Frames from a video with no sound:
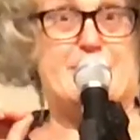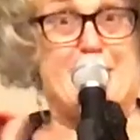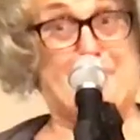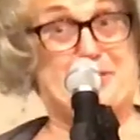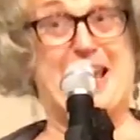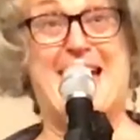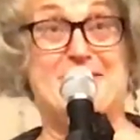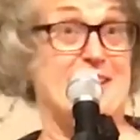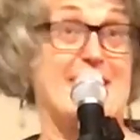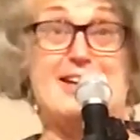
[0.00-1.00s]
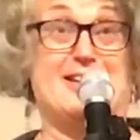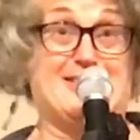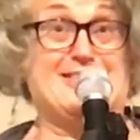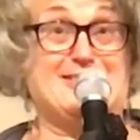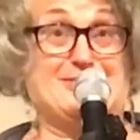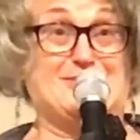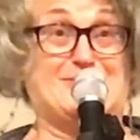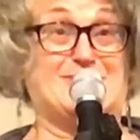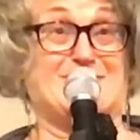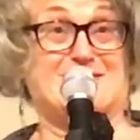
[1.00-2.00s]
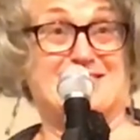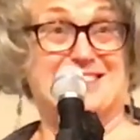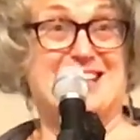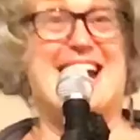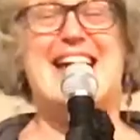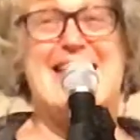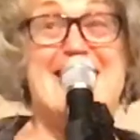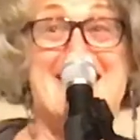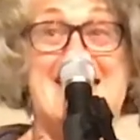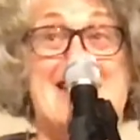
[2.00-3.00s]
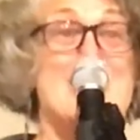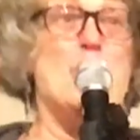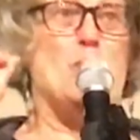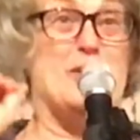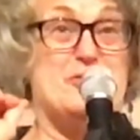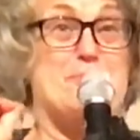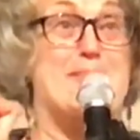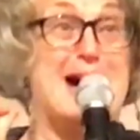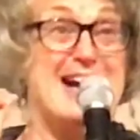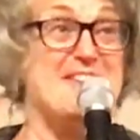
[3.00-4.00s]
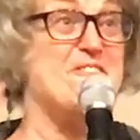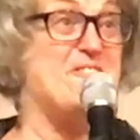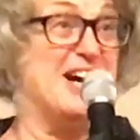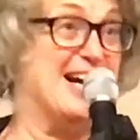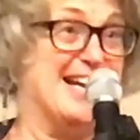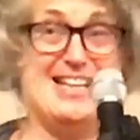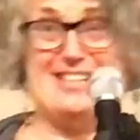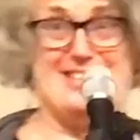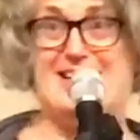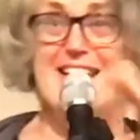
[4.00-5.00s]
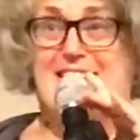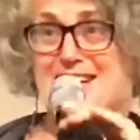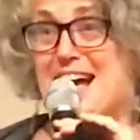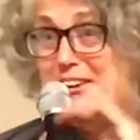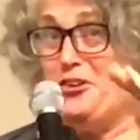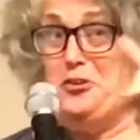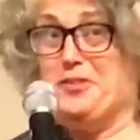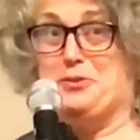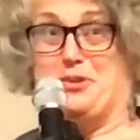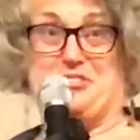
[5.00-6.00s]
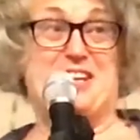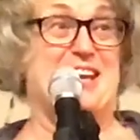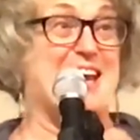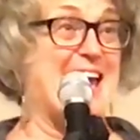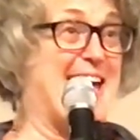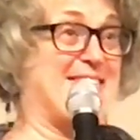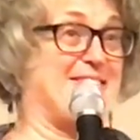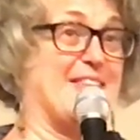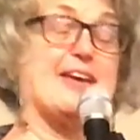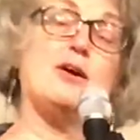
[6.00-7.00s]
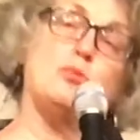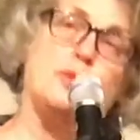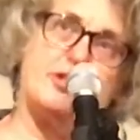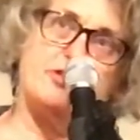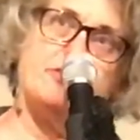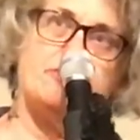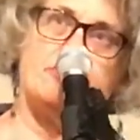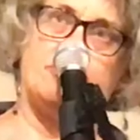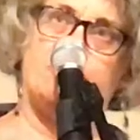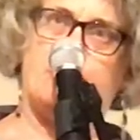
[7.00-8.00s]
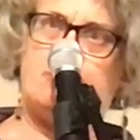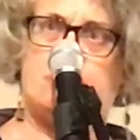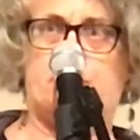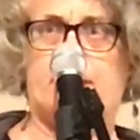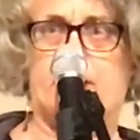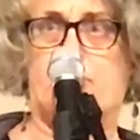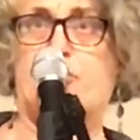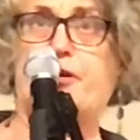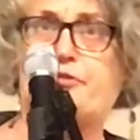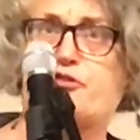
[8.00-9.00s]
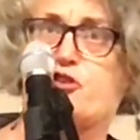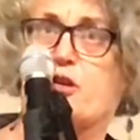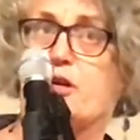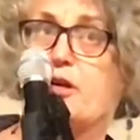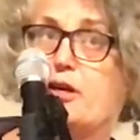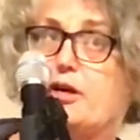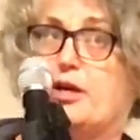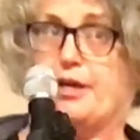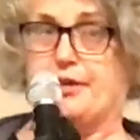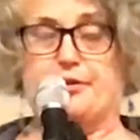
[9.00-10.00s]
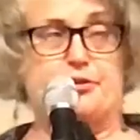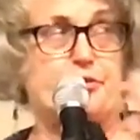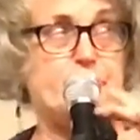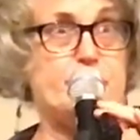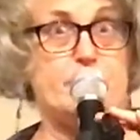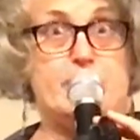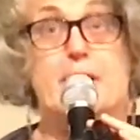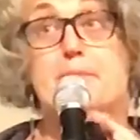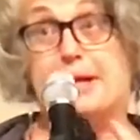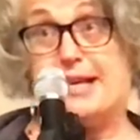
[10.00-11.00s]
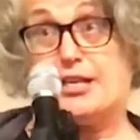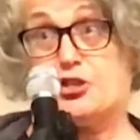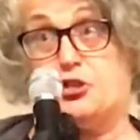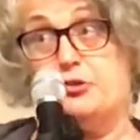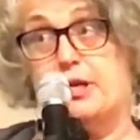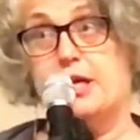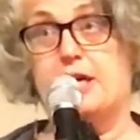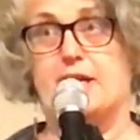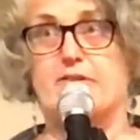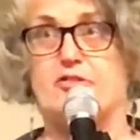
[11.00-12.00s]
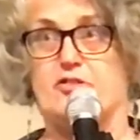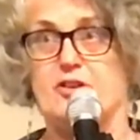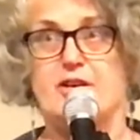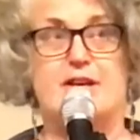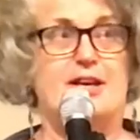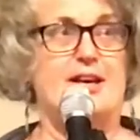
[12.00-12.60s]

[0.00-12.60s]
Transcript: Tom's Catholic. He was my find. Not only was he Catholic, which is the same as being Christian, I understood, but he had 2 kids.